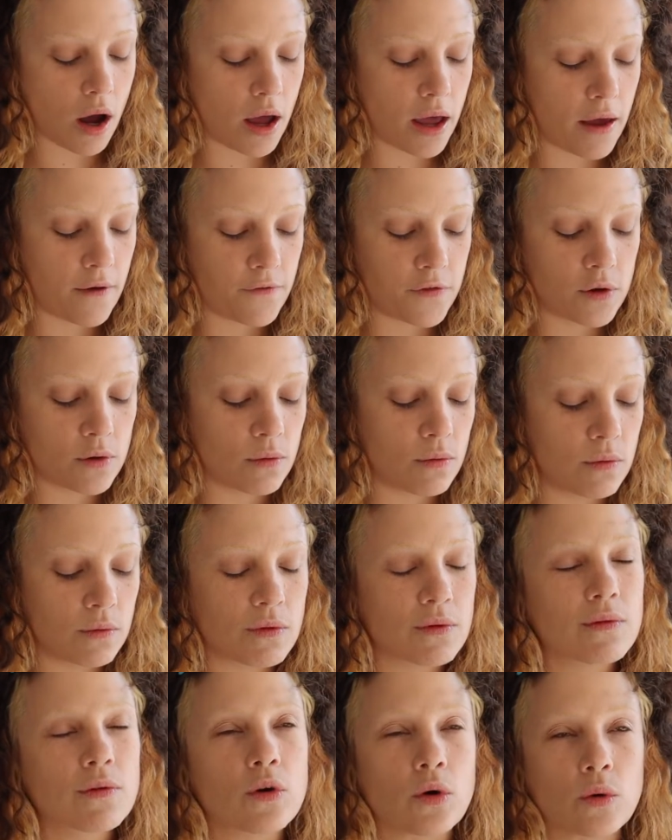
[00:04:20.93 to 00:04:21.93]
If you
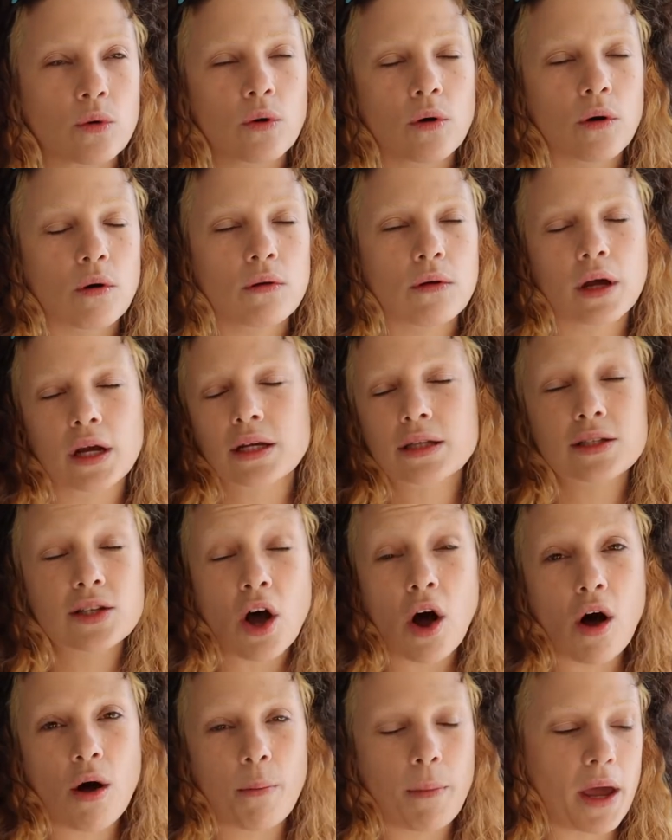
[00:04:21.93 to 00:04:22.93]
Google like
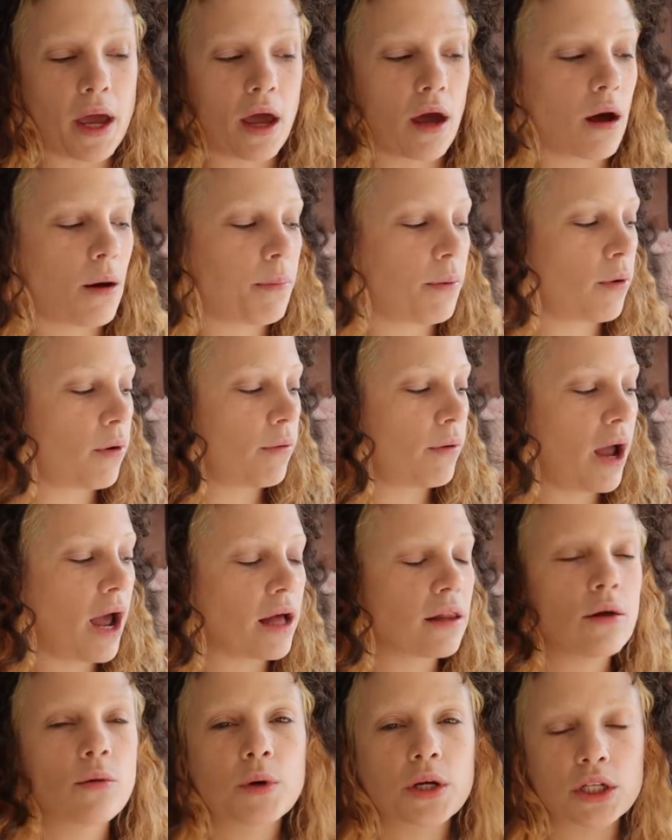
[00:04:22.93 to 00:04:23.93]
doll makeup or
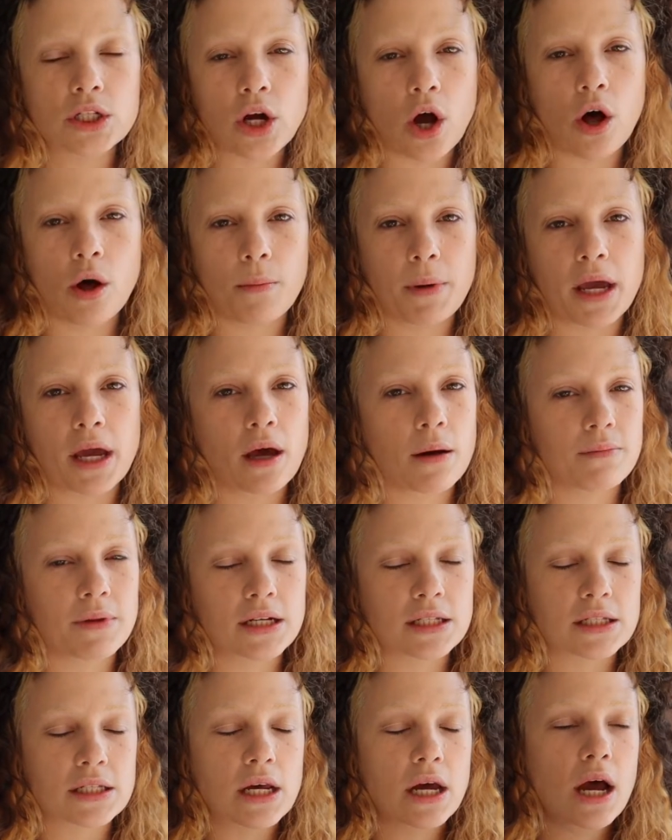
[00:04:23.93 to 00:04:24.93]
Halloween doll makeup,
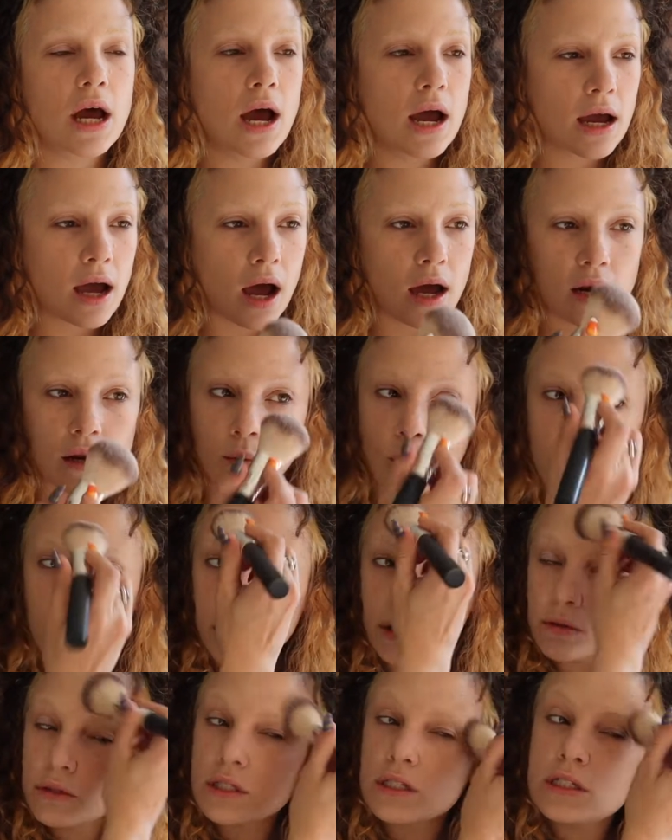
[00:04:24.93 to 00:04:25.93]
that's kind of what
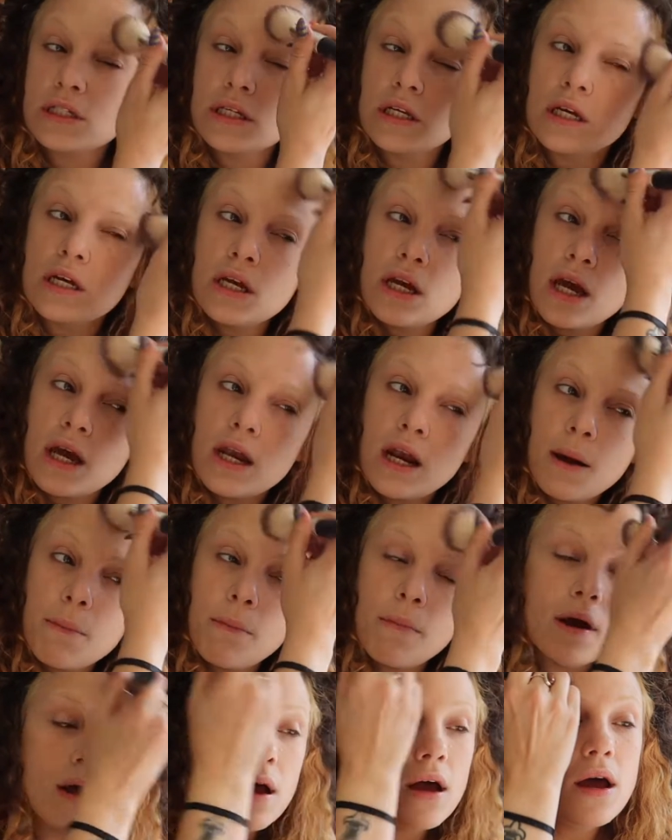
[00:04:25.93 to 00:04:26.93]
you'll see. And
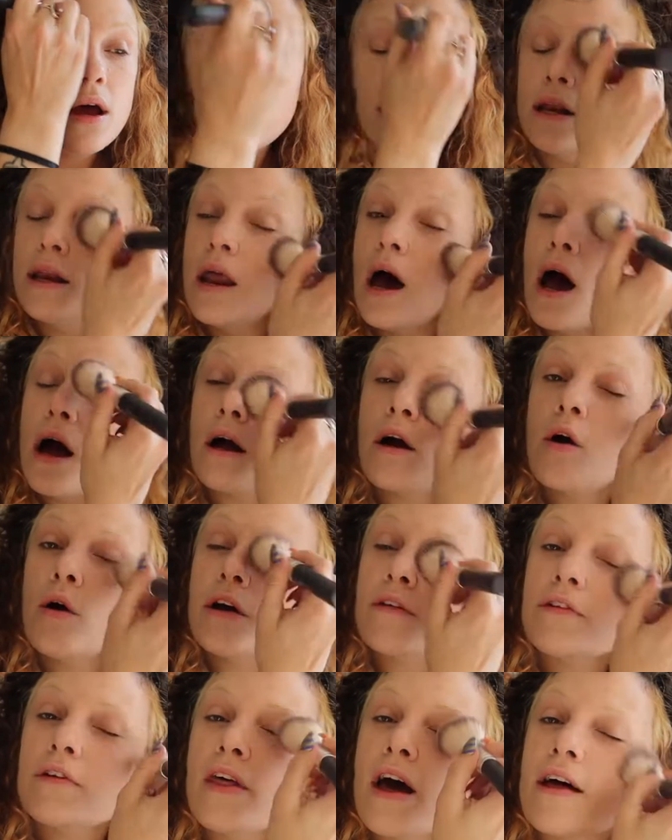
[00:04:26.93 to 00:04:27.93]
I'm not
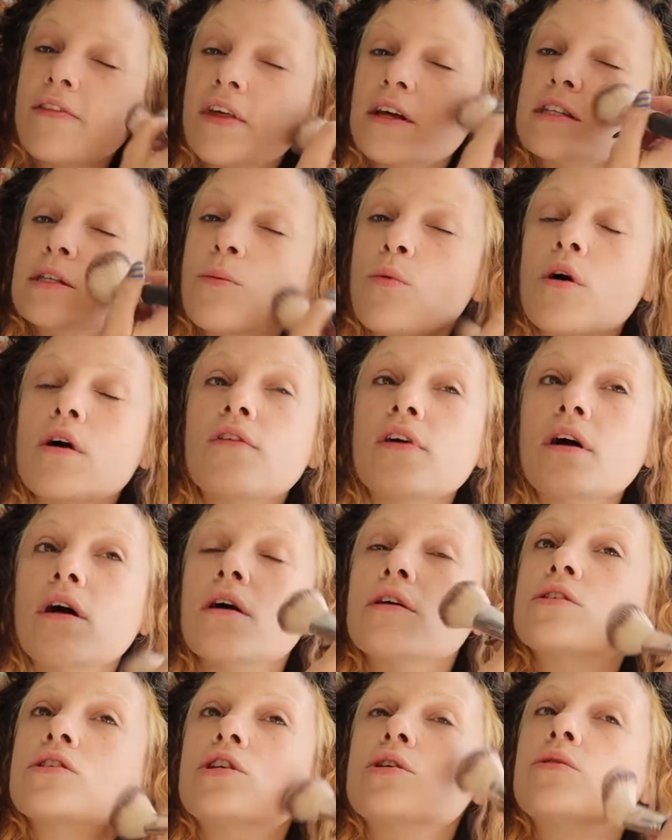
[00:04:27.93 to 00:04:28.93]
going for that. That's more of a
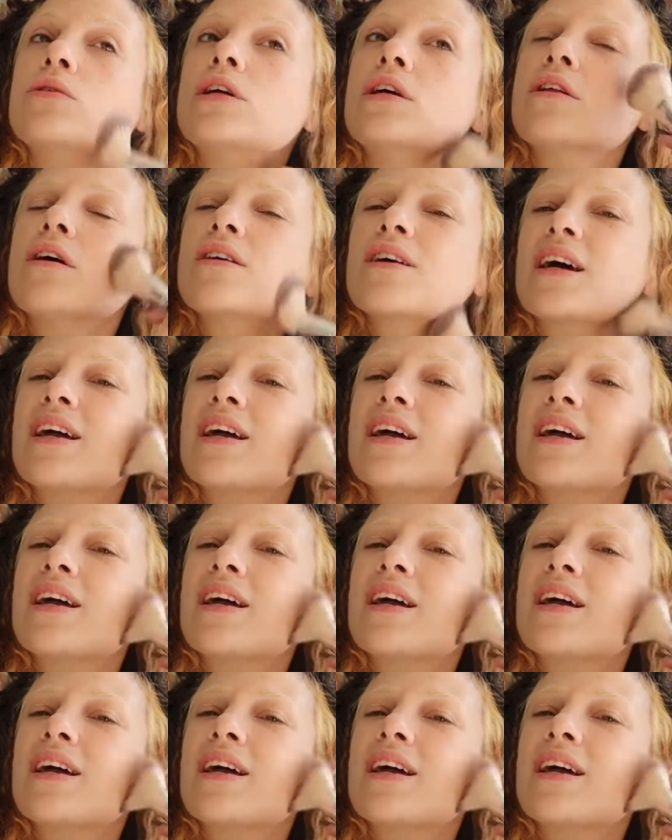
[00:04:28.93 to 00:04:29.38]
cartoony look.